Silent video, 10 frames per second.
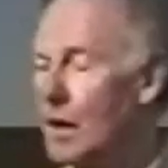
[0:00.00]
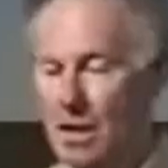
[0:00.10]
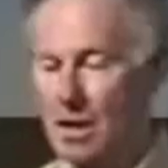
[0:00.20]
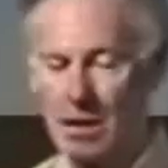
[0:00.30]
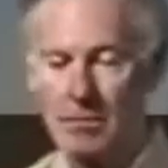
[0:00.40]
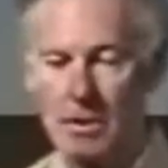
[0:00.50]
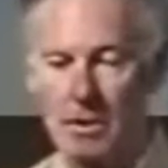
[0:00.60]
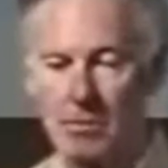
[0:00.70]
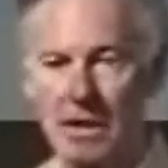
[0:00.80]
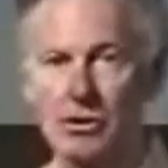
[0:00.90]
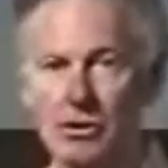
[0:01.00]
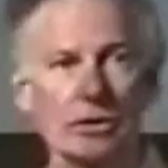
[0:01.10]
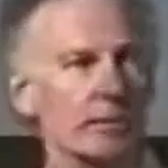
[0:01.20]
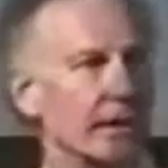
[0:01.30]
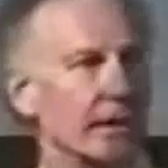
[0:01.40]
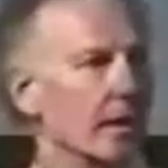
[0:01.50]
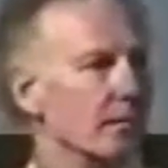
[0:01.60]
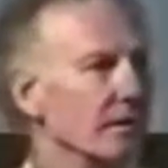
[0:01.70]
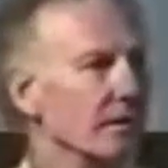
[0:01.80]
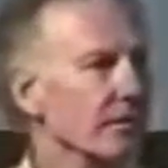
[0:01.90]
um, but you can
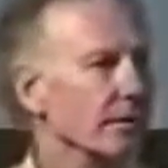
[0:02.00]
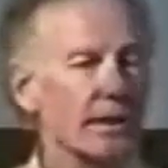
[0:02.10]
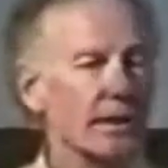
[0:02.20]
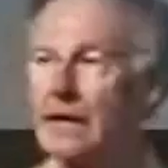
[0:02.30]
become different